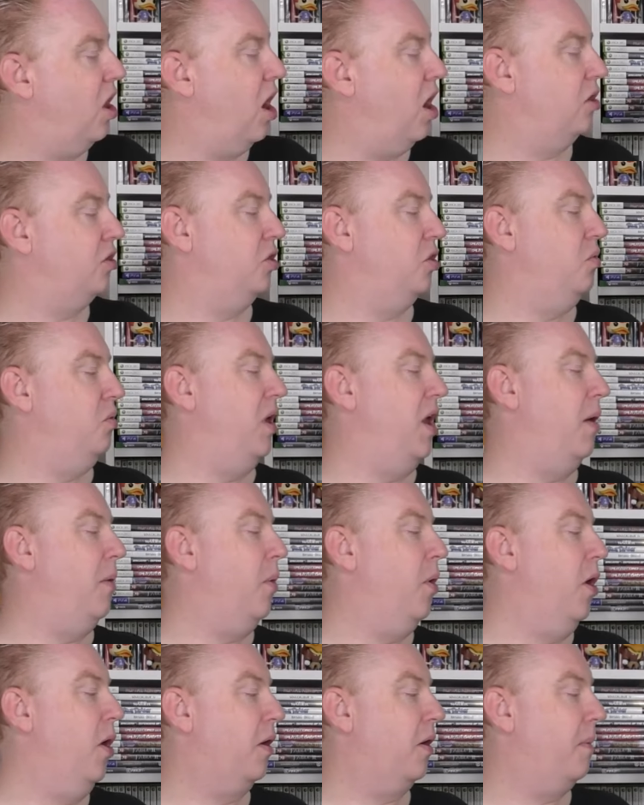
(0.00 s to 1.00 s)
Cartoon
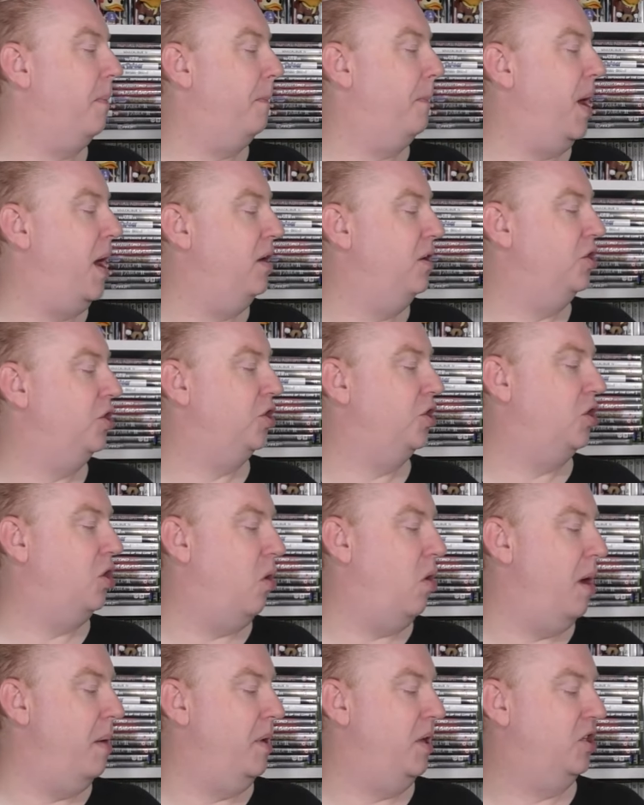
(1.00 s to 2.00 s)
Network Punch
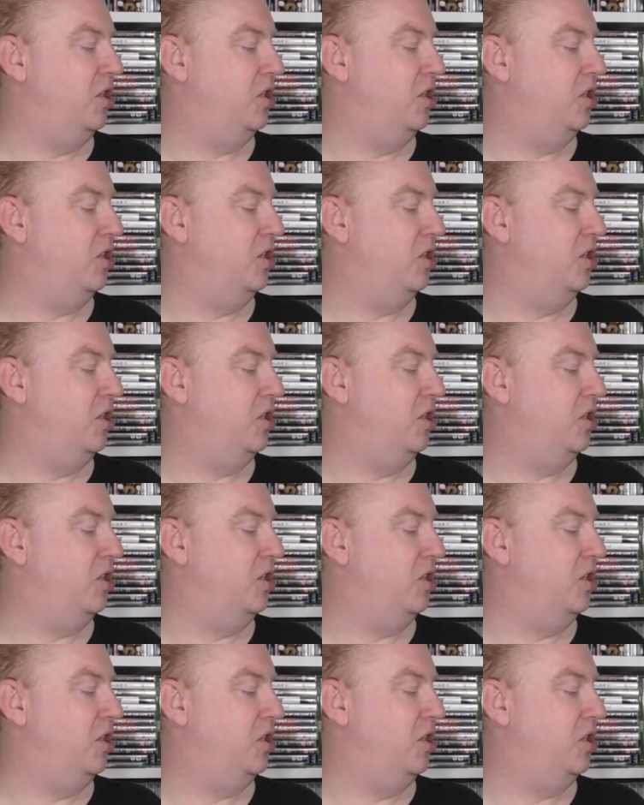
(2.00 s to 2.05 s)
Time